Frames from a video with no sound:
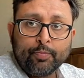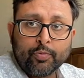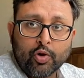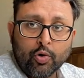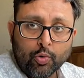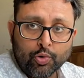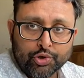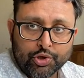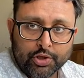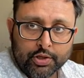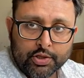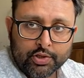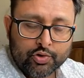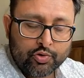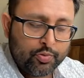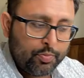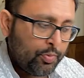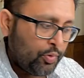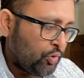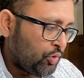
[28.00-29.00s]
Cauchy
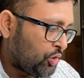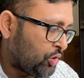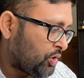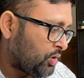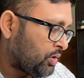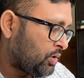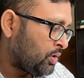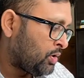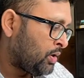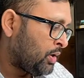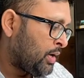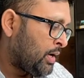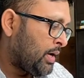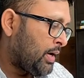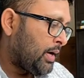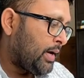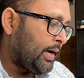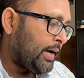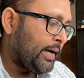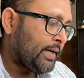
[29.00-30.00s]
distribution,
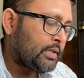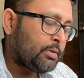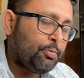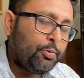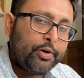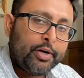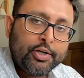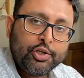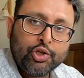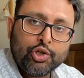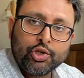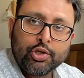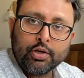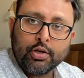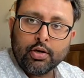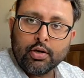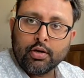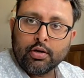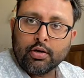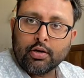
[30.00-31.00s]

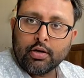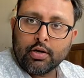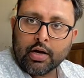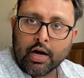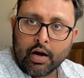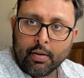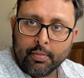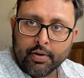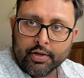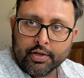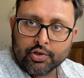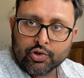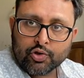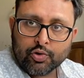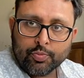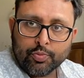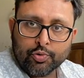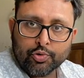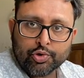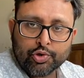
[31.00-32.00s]
exponential, gamma
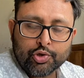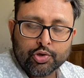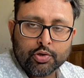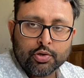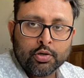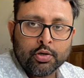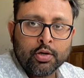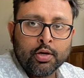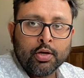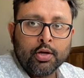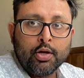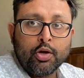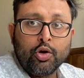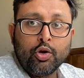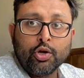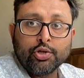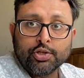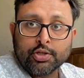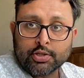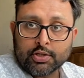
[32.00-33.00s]
distribution,
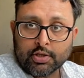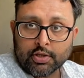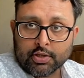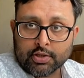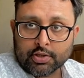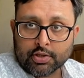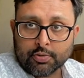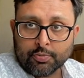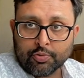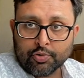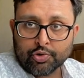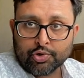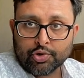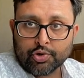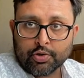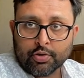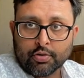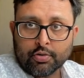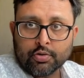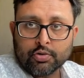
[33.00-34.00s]
logistic
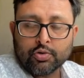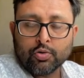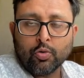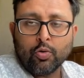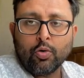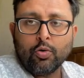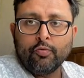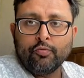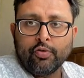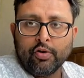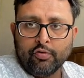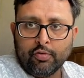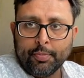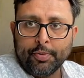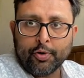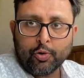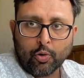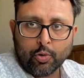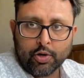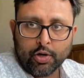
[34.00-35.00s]
distribution. So we will
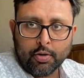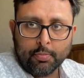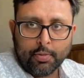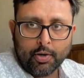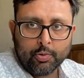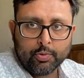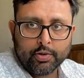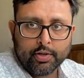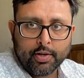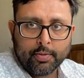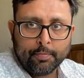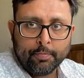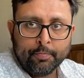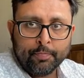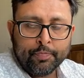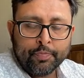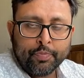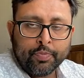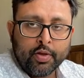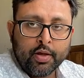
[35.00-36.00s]
be talking about them.
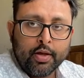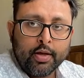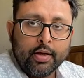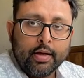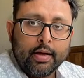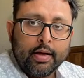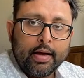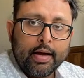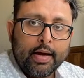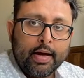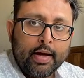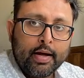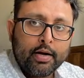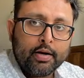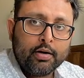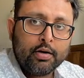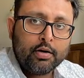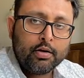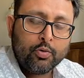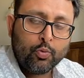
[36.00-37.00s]

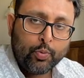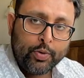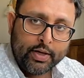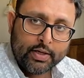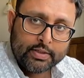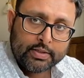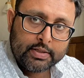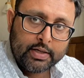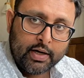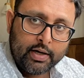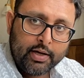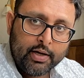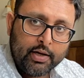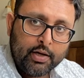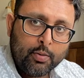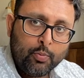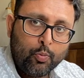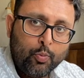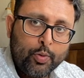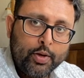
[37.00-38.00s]
And we are starting
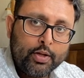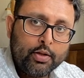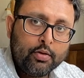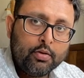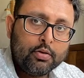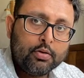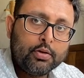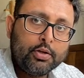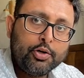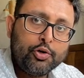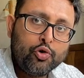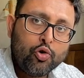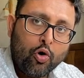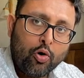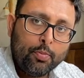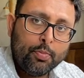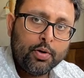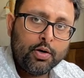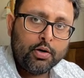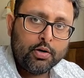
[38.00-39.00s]
up with the
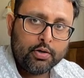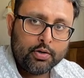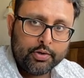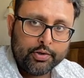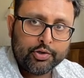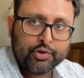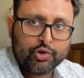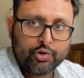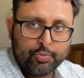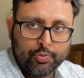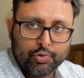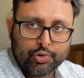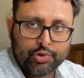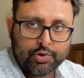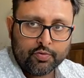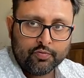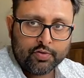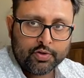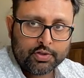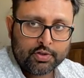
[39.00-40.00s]
normal
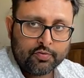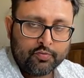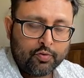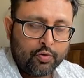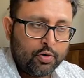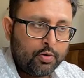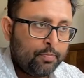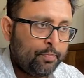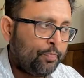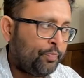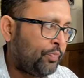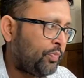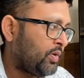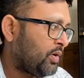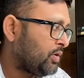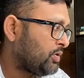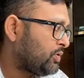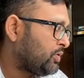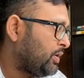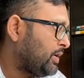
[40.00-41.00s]
distribution, first of all.
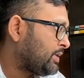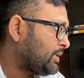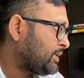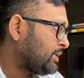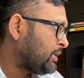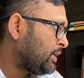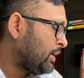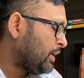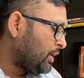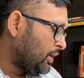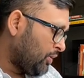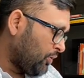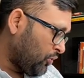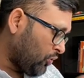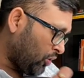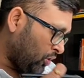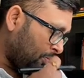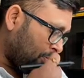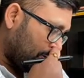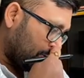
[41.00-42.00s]
So let's
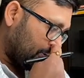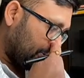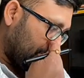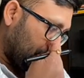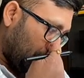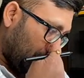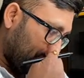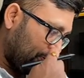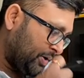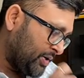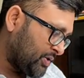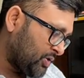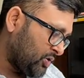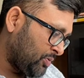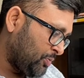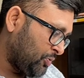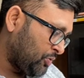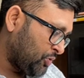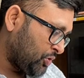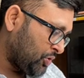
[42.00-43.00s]
talk about the normal
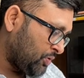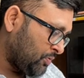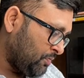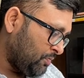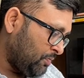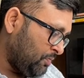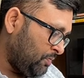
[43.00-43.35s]
distribution.